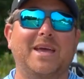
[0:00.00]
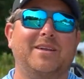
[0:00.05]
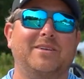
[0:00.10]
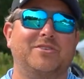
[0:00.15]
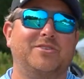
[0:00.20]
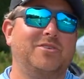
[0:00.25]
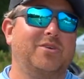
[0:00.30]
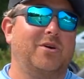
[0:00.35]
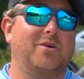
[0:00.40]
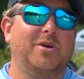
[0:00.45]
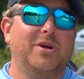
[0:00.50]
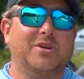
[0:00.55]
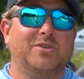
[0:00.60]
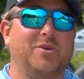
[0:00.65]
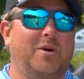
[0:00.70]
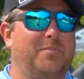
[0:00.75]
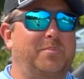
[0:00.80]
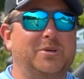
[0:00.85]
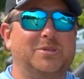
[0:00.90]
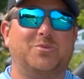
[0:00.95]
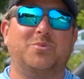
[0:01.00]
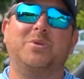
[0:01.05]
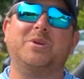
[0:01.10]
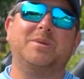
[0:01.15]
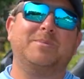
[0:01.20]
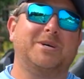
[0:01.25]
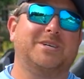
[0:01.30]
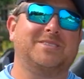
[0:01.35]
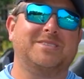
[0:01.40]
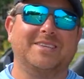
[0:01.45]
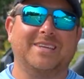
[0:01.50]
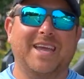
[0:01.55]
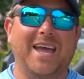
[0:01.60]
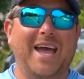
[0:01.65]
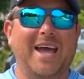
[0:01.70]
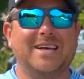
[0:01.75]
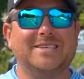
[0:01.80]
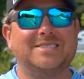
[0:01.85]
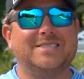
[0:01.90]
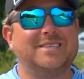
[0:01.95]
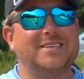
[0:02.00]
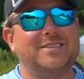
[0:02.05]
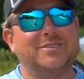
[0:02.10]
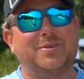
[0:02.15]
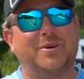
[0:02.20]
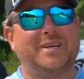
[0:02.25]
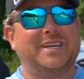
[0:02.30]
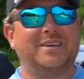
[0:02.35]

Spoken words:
man, you know, do I put 20 bucks in gas in?